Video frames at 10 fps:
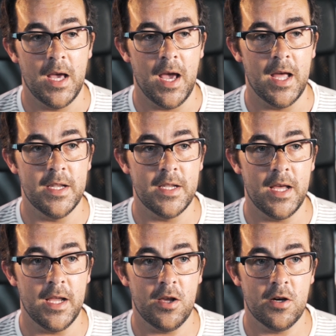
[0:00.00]
and
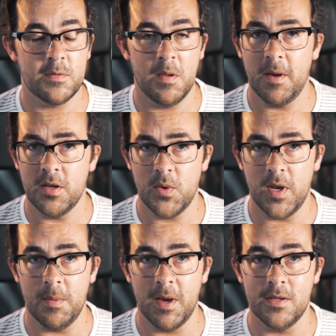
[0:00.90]
it cost me about
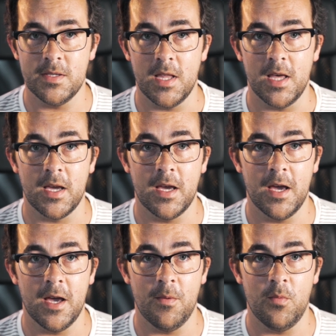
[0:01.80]
£20 I think,
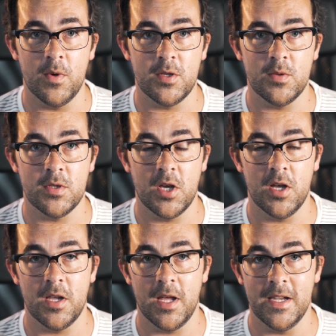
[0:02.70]
which was
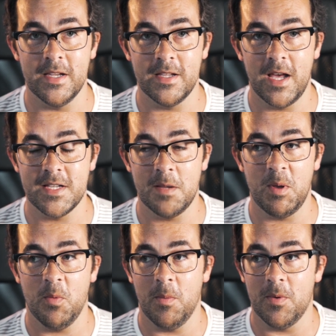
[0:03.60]
good, and as I've
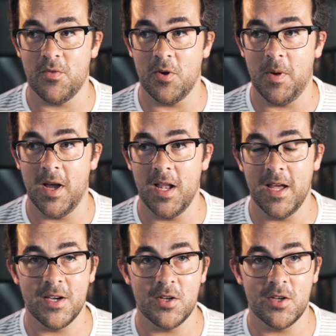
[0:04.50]
been wanting one for a while I